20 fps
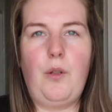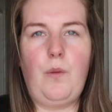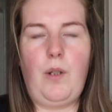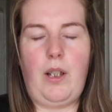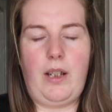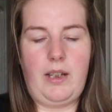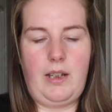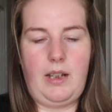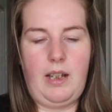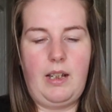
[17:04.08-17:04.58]

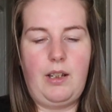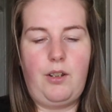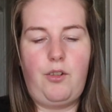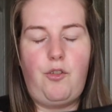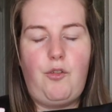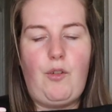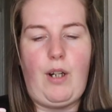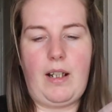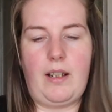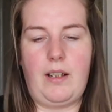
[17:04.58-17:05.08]
like
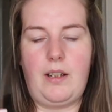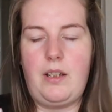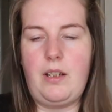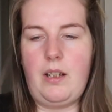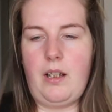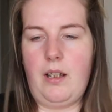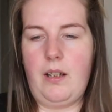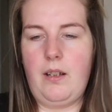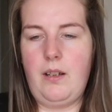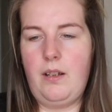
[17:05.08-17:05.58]

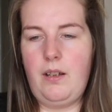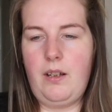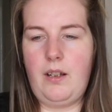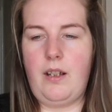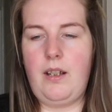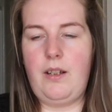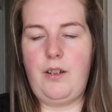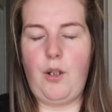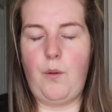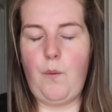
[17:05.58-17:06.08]
extractor,
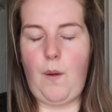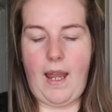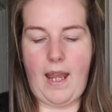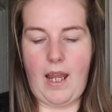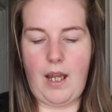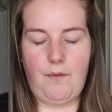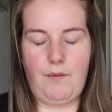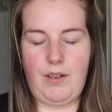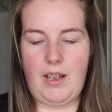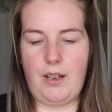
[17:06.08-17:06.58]
no
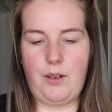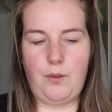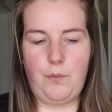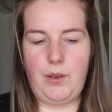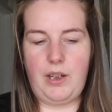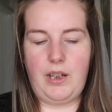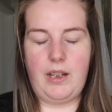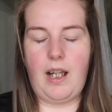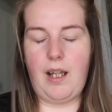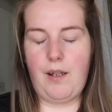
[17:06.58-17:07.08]
area that
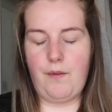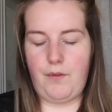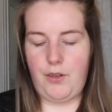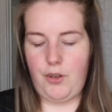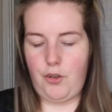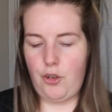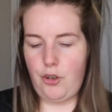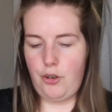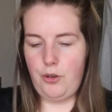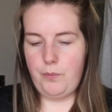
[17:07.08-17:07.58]
we could have the
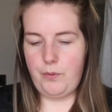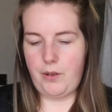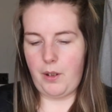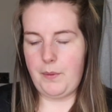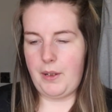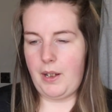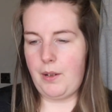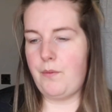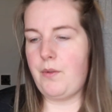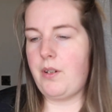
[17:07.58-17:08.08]
tube
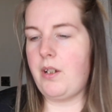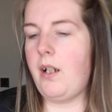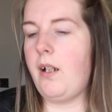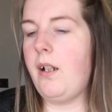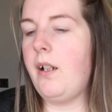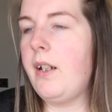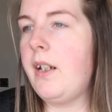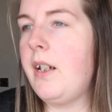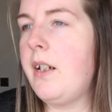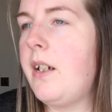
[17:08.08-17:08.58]
going
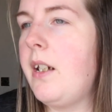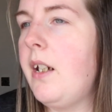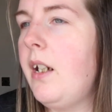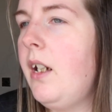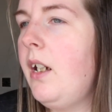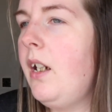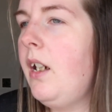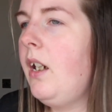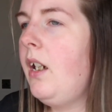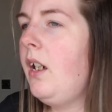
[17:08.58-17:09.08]
outside.
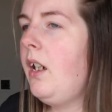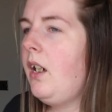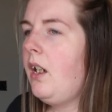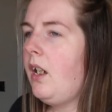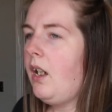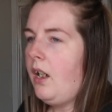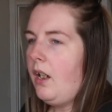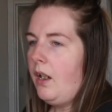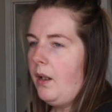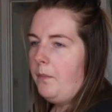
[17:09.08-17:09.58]

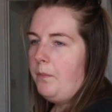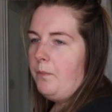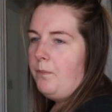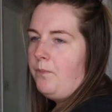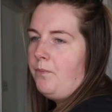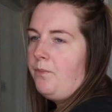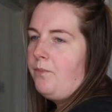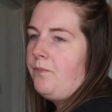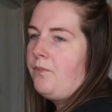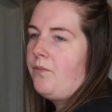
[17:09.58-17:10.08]

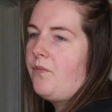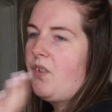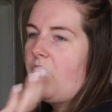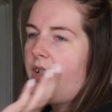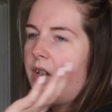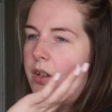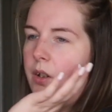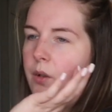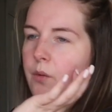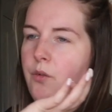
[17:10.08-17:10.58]

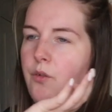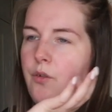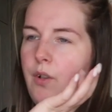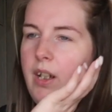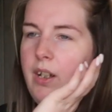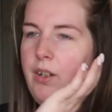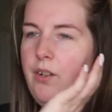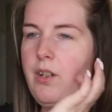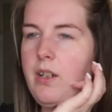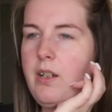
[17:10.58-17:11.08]
So
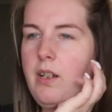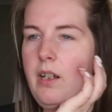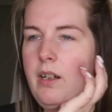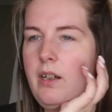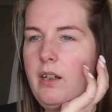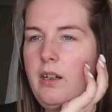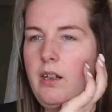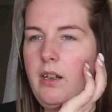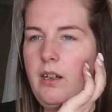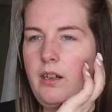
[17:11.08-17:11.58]
strange, there's
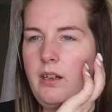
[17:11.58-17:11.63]
like